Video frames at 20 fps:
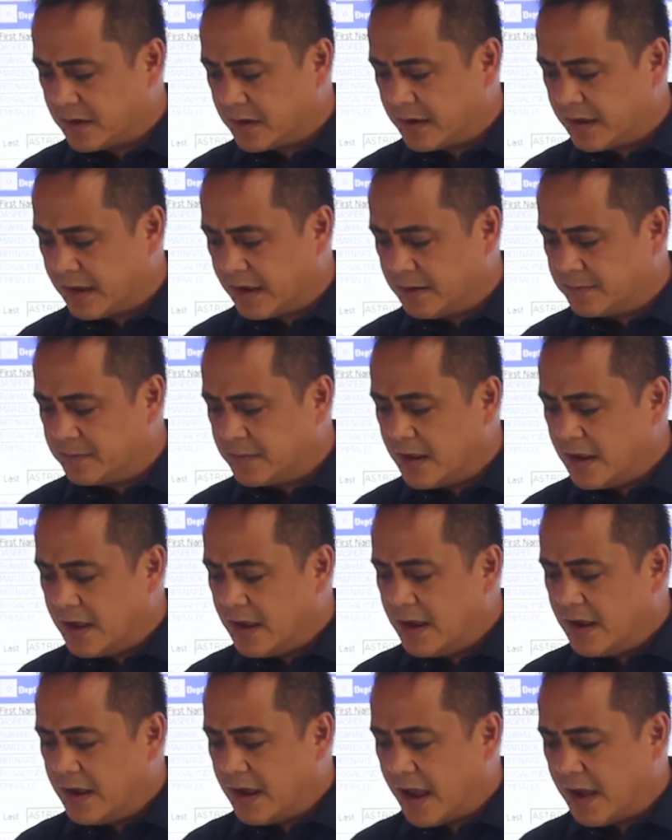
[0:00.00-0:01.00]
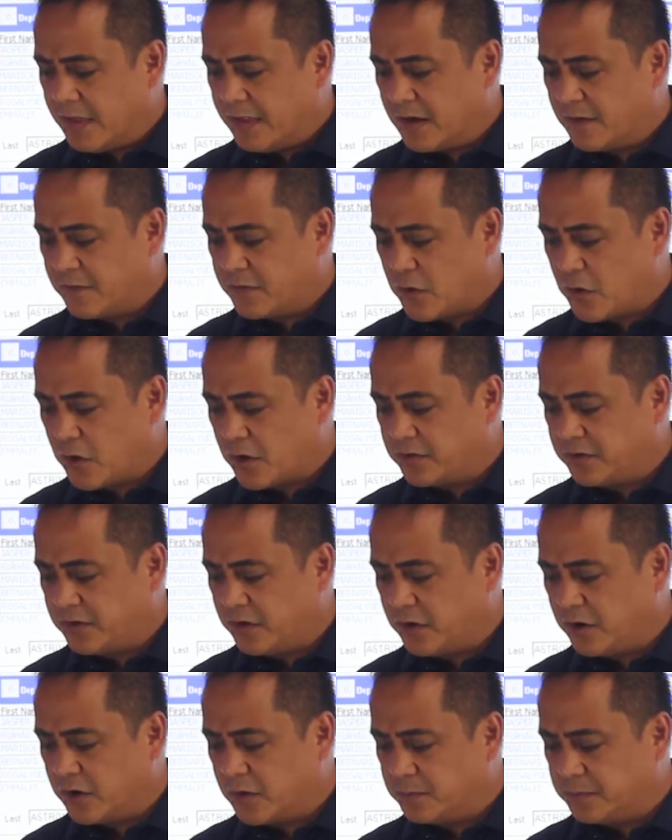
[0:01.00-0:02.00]
Okay? And then of course
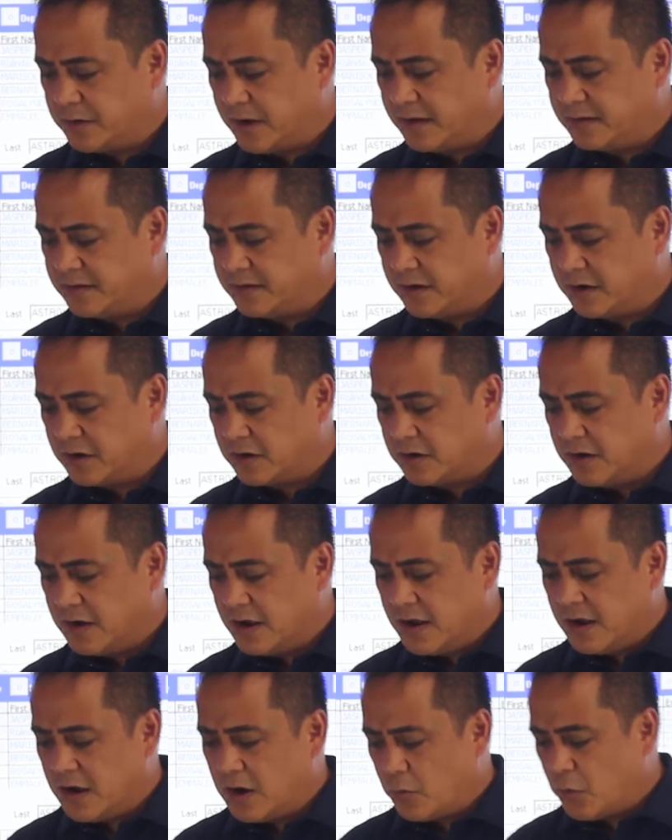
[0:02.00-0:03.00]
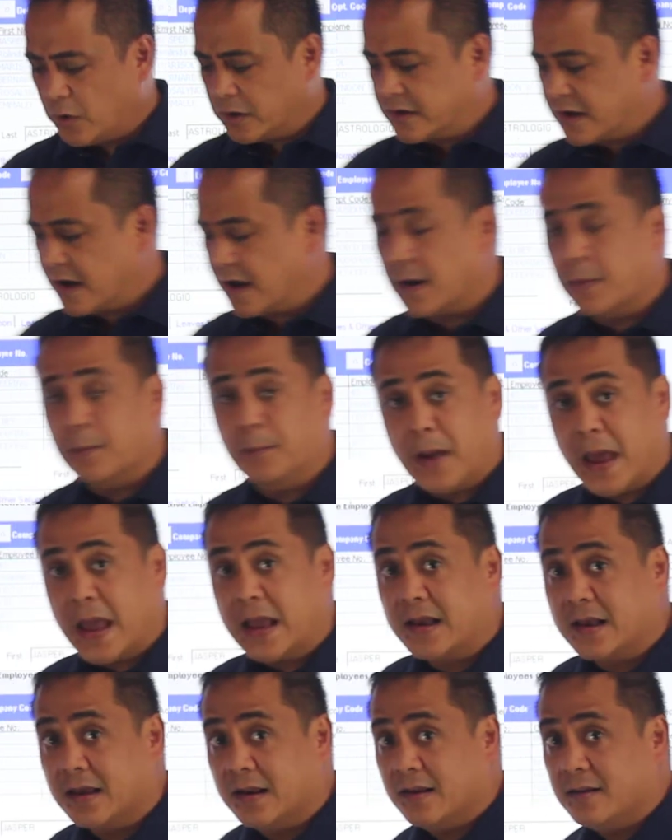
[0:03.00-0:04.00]
here you can place here what kind of
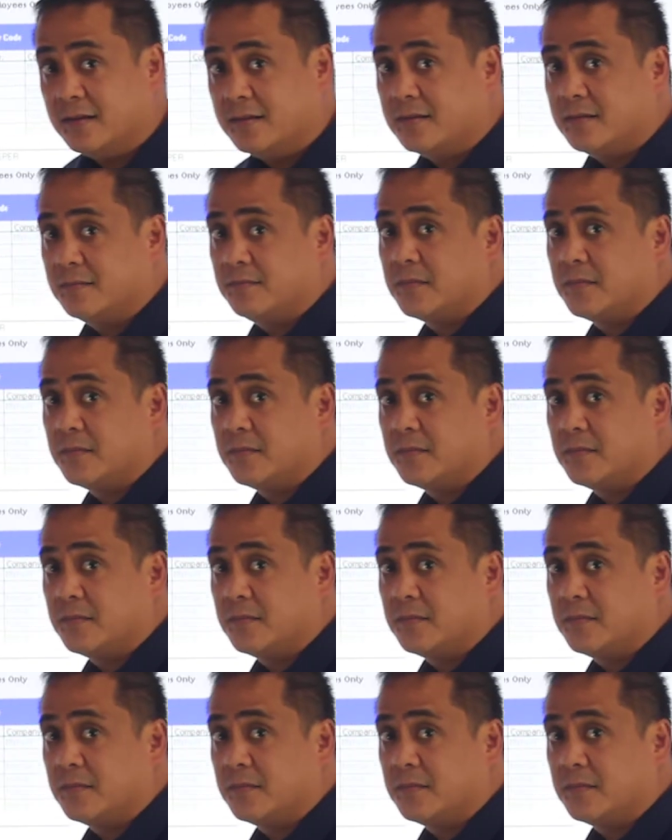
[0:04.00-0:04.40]
bank it is.